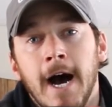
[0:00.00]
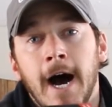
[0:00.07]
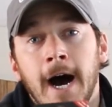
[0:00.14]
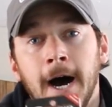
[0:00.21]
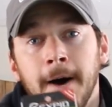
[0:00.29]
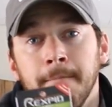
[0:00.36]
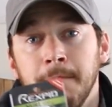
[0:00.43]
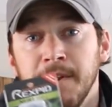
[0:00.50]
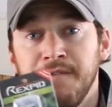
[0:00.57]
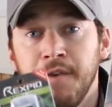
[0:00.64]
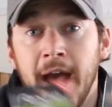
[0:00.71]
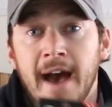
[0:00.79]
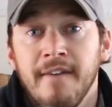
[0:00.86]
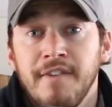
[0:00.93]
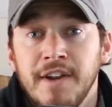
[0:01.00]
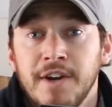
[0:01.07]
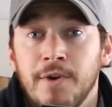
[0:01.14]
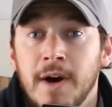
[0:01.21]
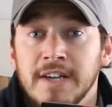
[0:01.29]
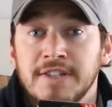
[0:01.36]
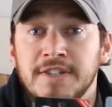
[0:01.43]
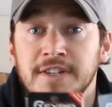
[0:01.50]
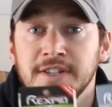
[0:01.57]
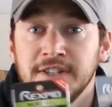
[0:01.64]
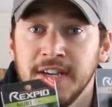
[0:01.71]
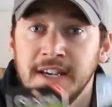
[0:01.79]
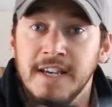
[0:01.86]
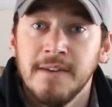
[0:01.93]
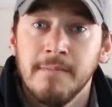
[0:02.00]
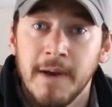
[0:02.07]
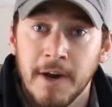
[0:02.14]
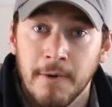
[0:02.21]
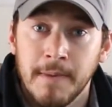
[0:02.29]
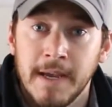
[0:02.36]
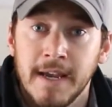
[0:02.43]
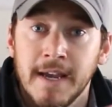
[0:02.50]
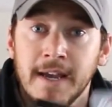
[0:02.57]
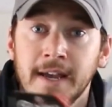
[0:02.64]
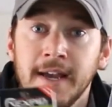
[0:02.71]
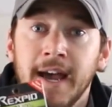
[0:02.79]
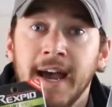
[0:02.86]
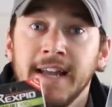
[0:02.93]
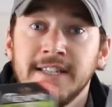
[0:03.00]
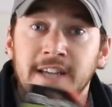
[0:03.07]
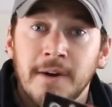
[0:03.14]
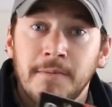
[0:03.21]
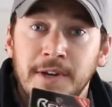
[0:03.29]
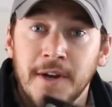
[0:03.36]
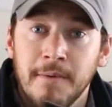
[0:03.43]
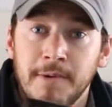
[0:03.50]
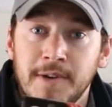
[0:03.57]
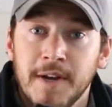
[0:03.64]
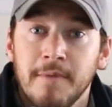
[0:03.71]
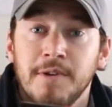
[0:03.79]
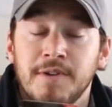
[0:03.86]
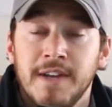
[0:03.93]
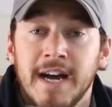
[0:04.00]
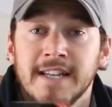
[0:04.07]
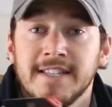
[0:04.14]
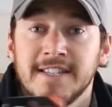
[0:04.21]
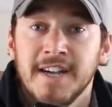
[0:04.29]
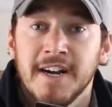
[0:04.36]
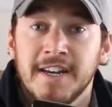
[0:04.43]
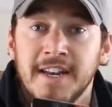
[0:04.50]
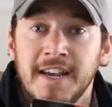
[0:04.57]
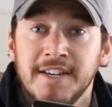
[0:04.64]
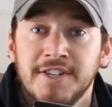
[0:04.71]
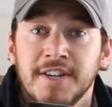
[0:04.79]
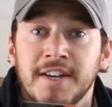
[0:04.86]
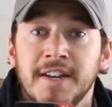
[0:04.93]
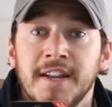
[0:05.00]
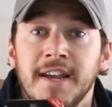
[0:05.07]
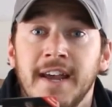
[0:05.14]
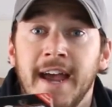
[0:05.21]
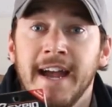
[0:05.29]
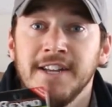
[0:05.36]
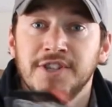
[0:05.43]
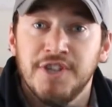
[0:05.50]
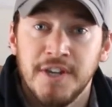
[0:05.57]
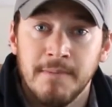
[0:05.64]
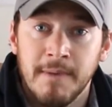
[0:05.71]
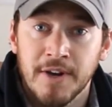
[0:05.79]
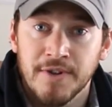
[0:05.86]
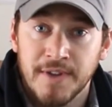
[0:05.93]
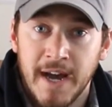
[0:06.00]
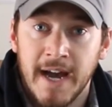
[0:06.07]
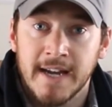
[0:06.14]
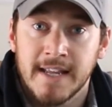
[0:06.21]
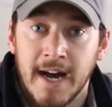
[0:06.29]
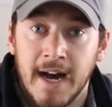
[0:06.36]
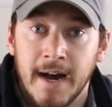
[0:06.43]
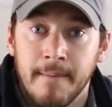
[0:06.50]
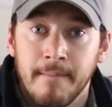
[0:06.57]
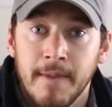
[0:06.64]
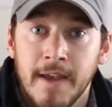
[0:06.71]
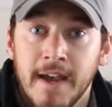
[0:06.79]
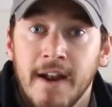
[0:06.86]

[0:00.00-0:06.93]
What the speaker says: But if you have any questions, you email me at www.stucknation@gmail.com.